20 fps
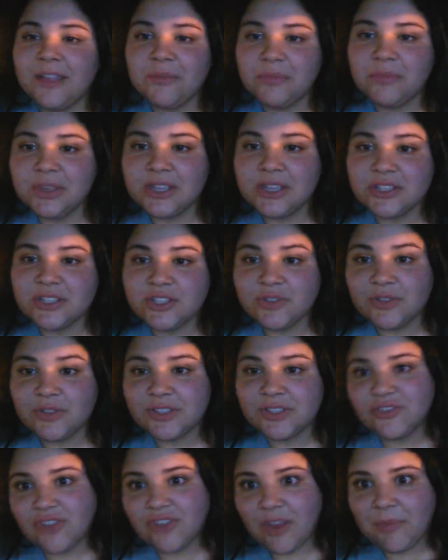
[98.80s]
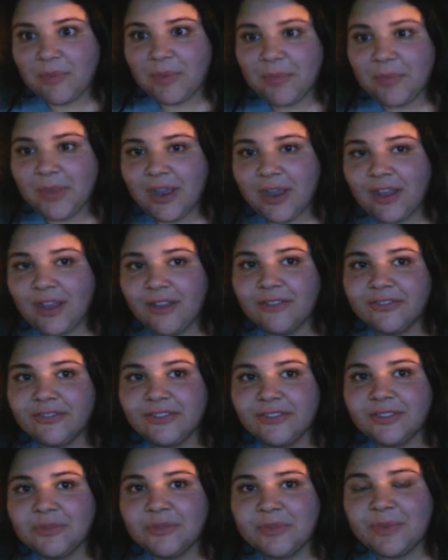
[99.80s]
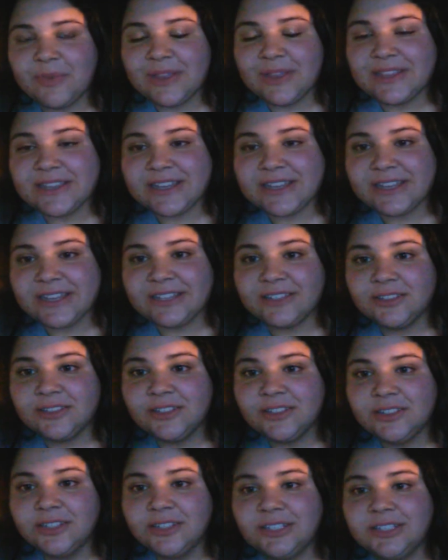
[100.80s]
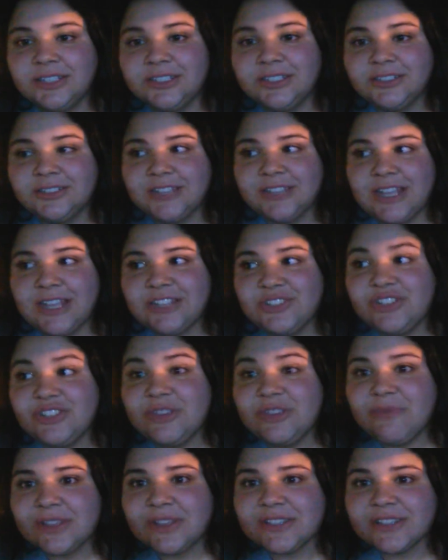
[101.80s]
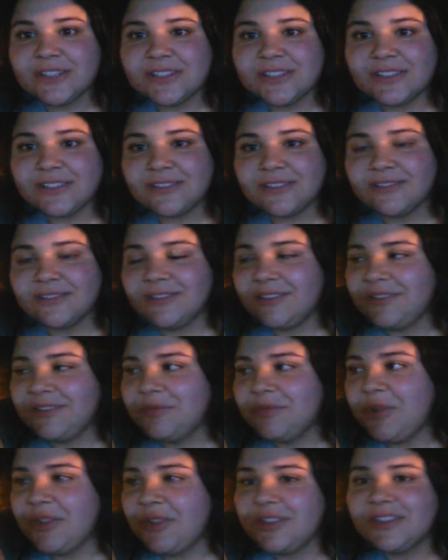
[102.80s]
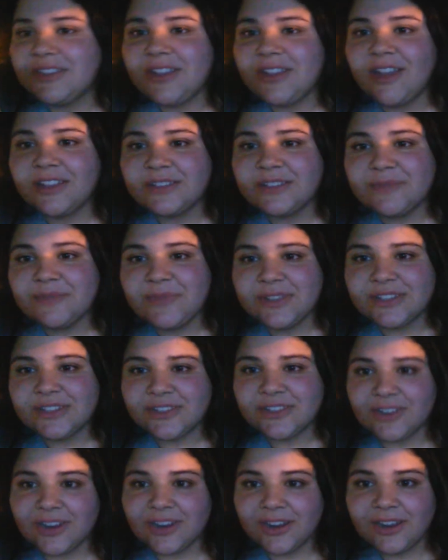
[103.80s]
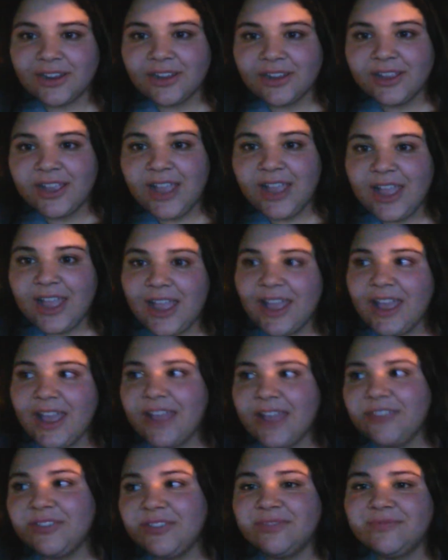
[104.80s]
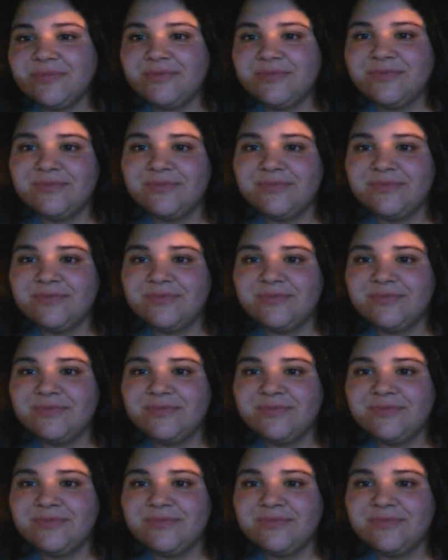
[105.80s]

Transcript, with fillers: because she went to drop him off with my dad, and she misses, well, the dogs miss her, and